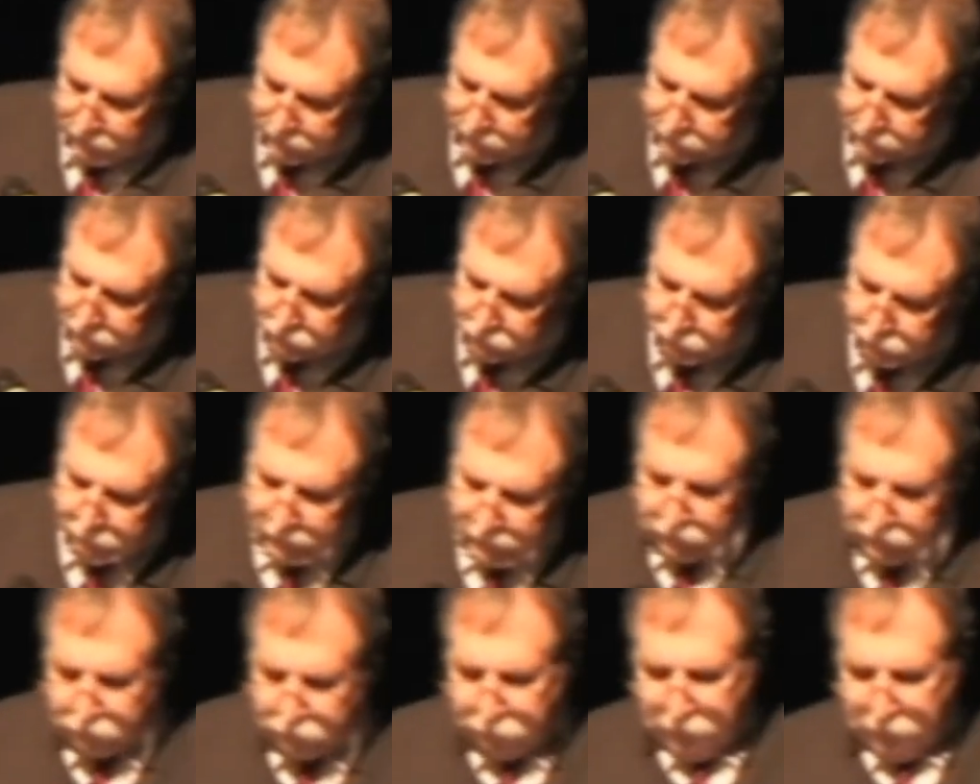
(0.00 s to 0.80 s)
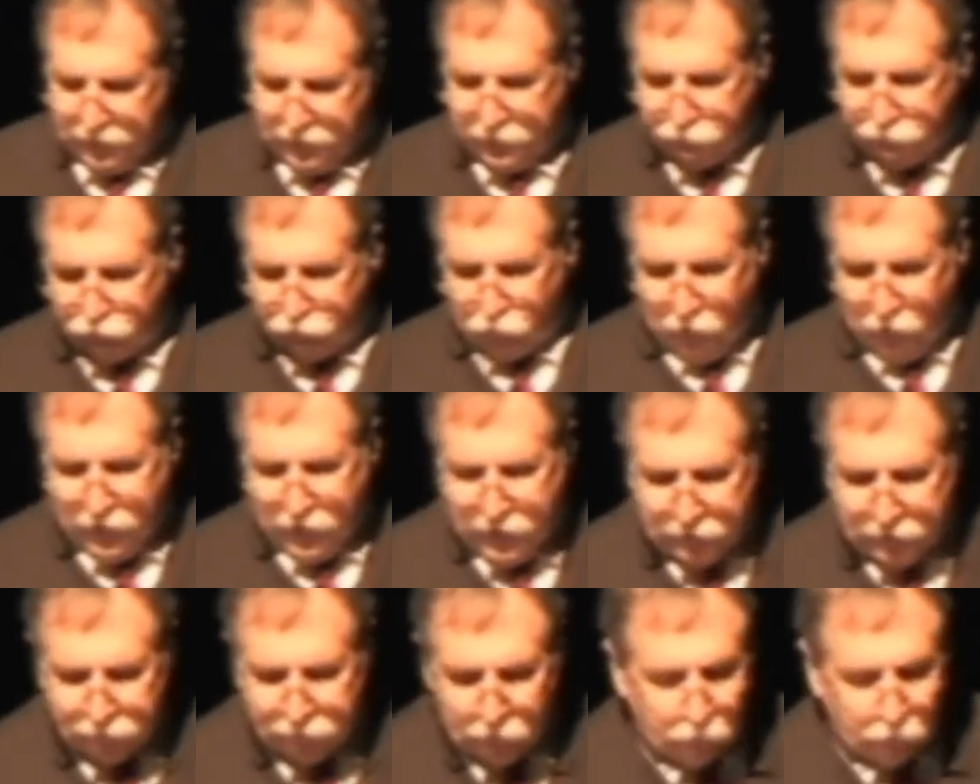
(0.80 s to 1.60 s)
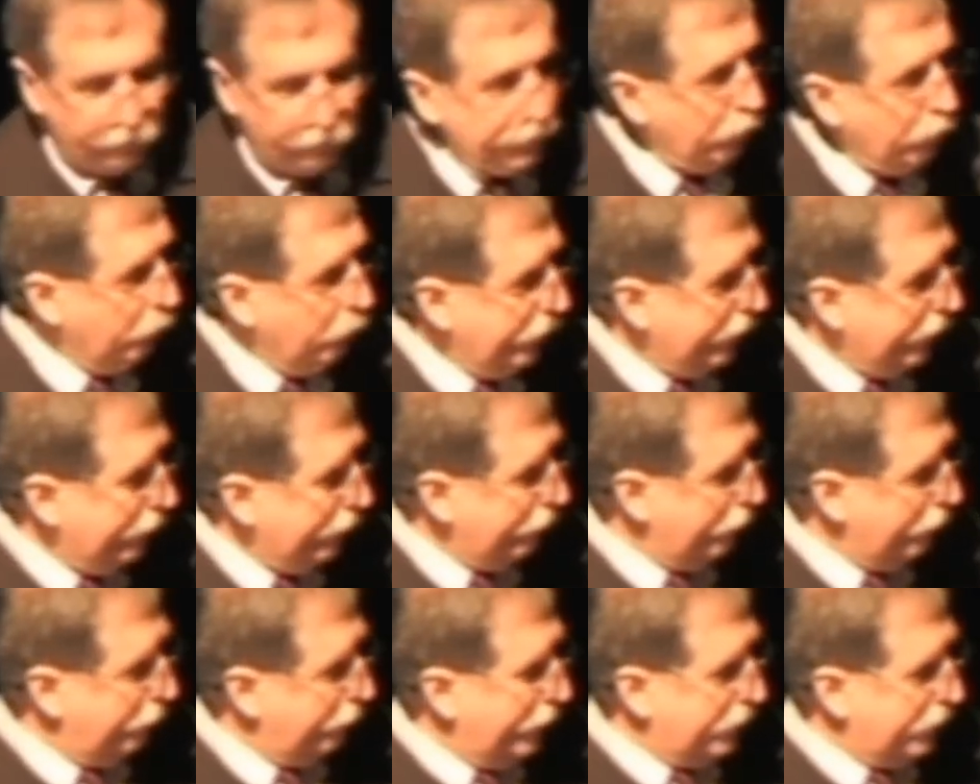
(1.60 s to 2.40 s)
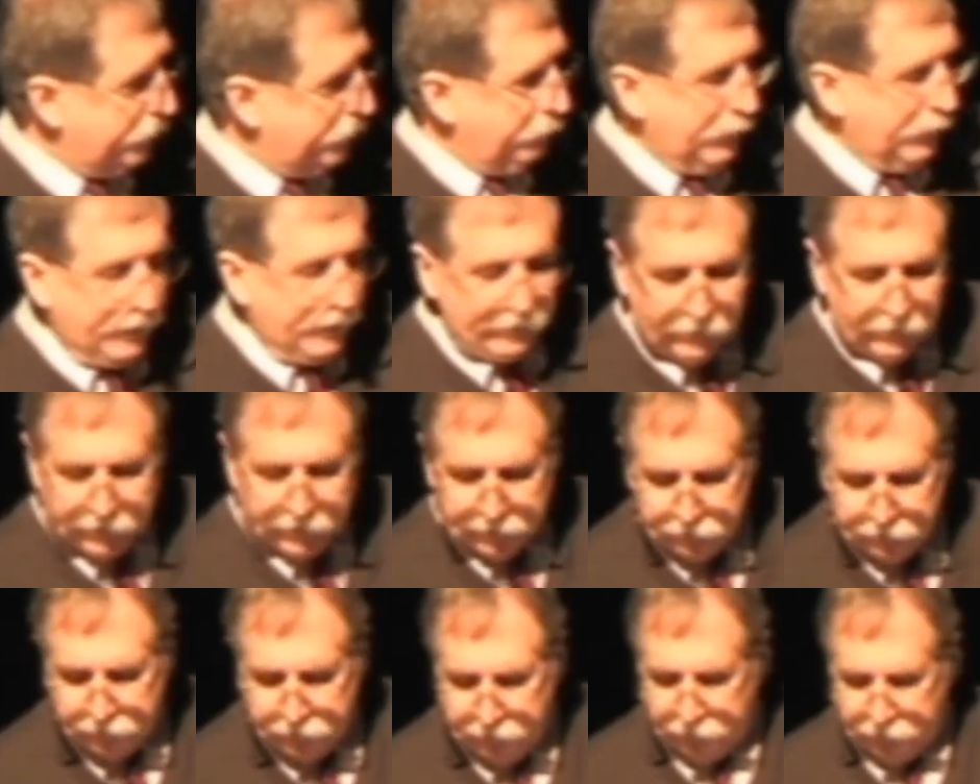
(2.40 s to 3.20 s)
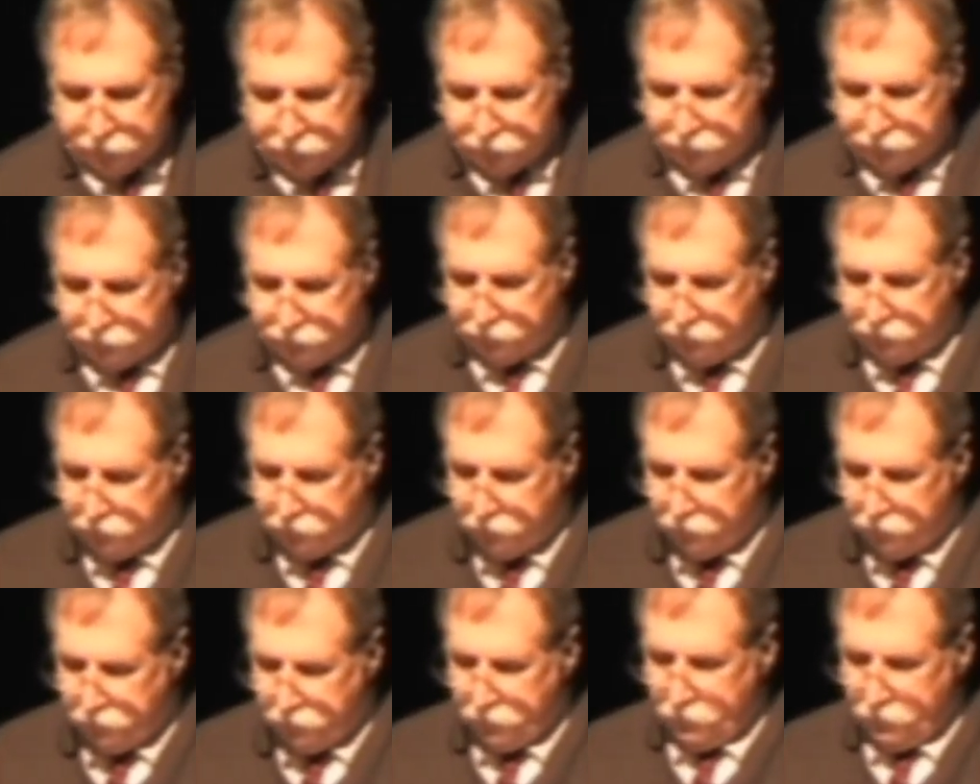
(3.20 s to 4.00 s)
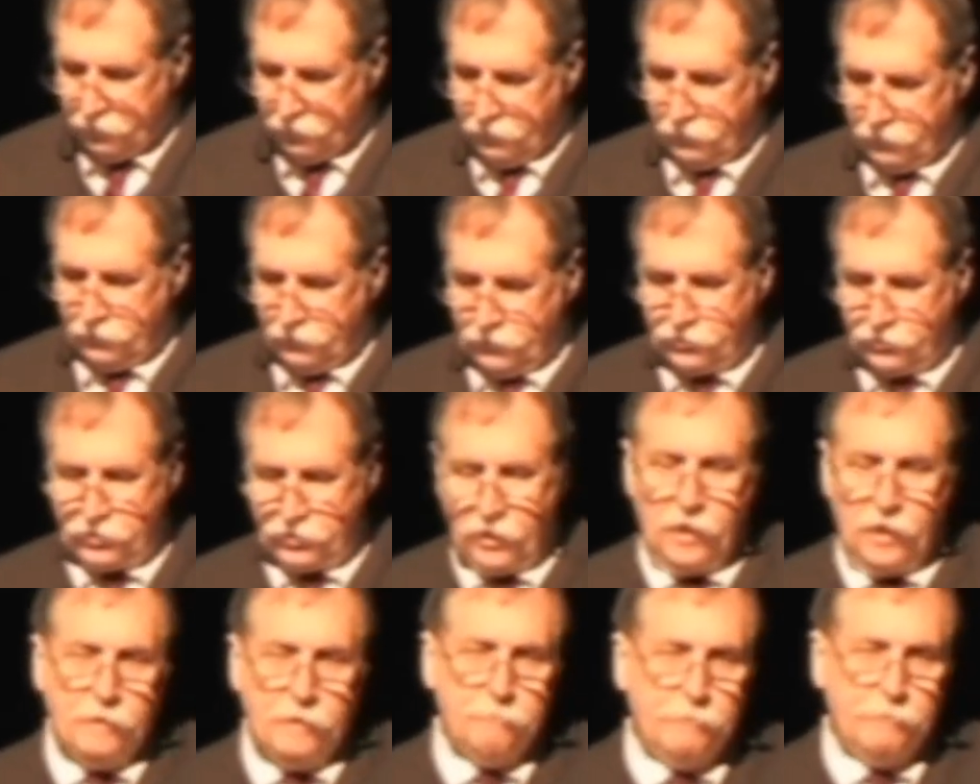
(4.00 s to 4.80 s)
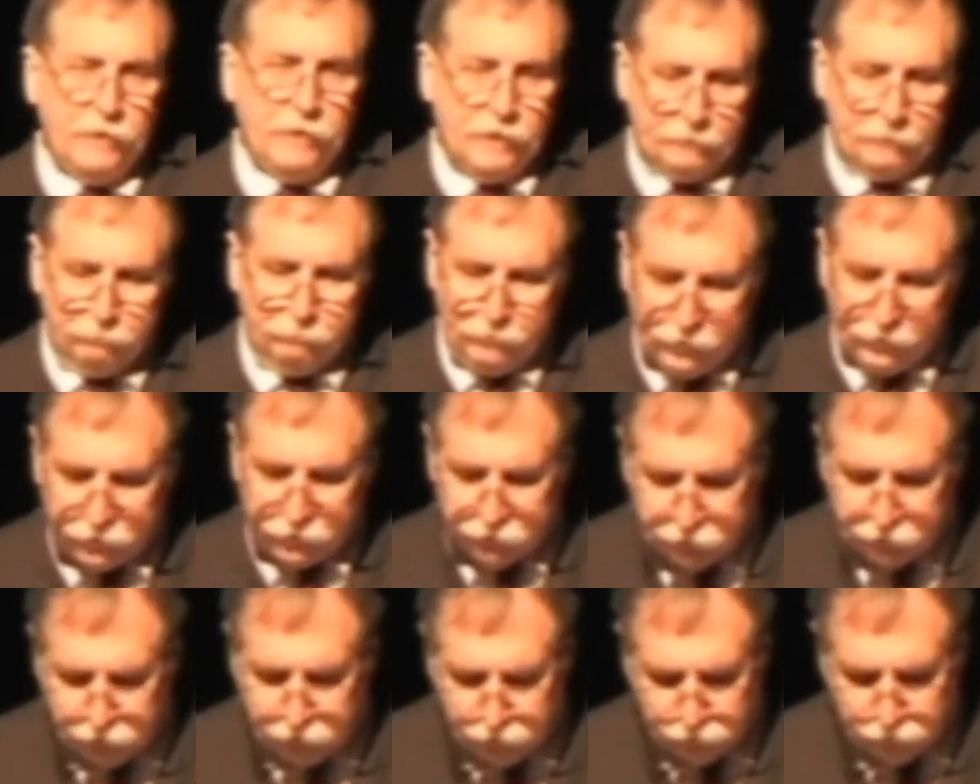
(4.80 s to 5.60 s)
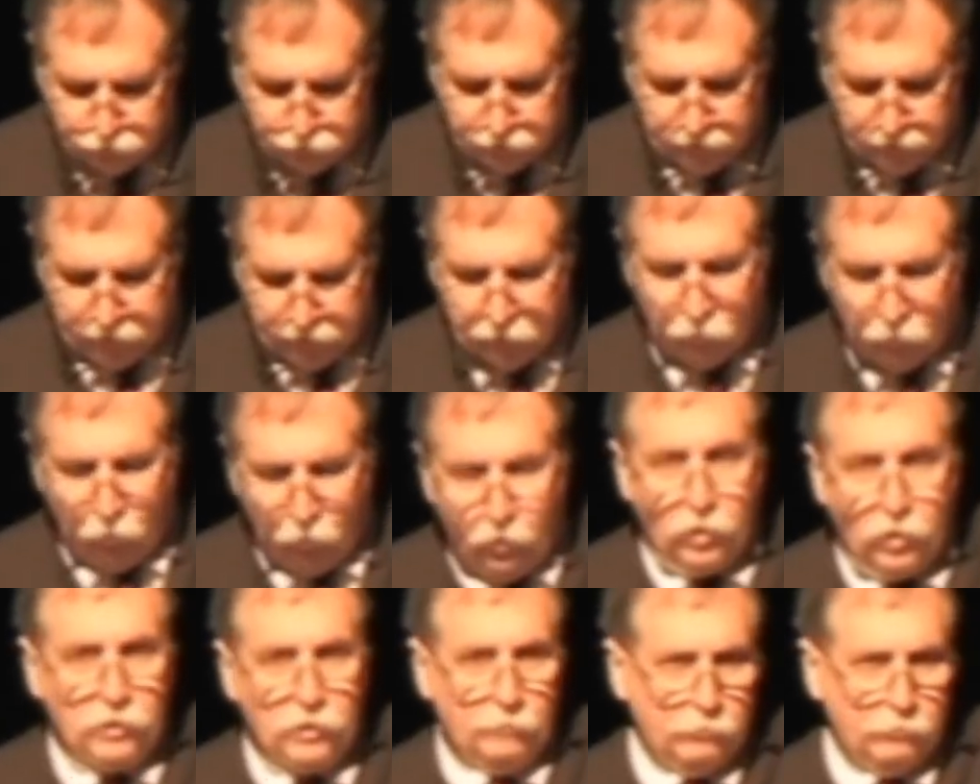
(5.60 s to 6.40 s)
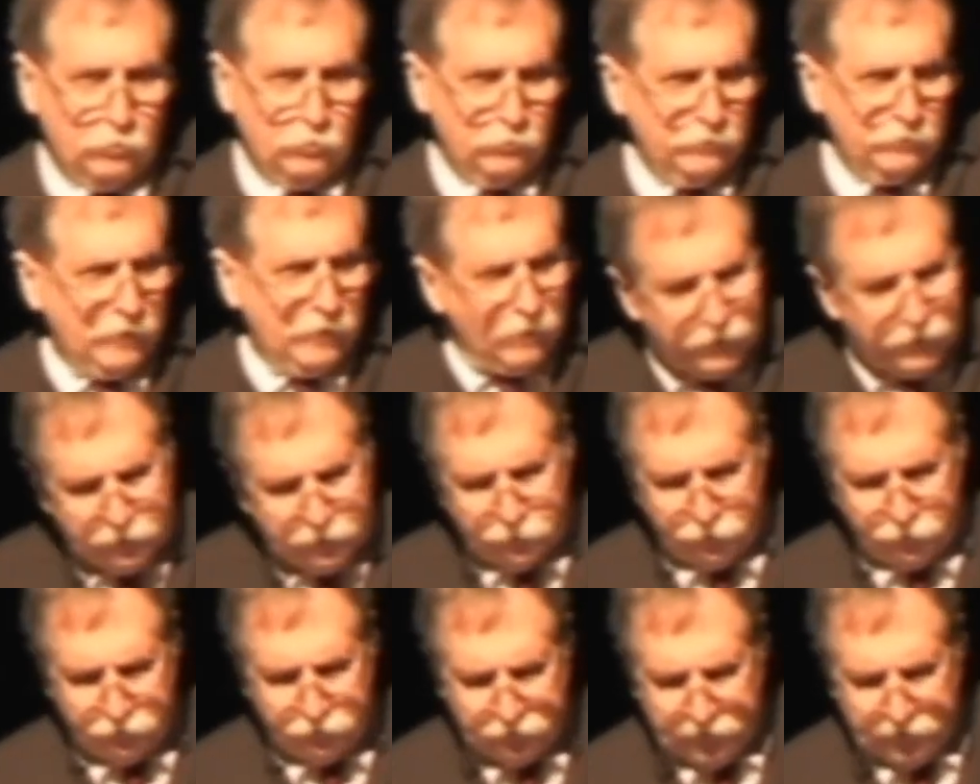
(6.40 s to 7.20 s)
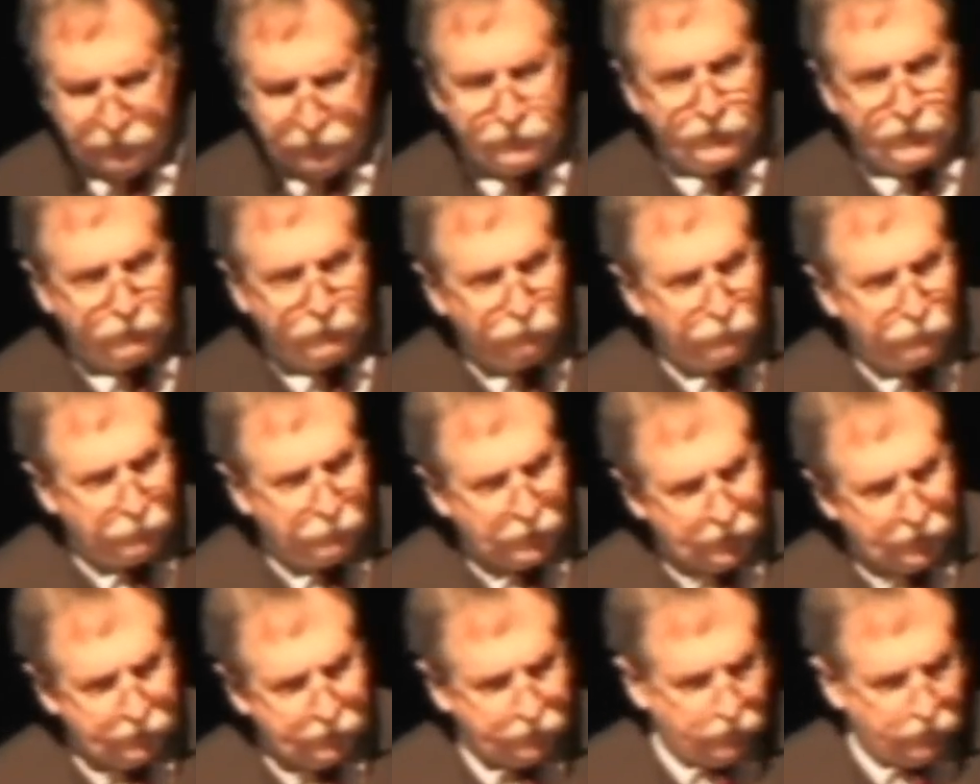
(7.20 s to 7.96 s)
like this Best Buy, drive only, or we can have it a Best Buy like this that's compact, mixed use, and walkable. Now, I understand that everybody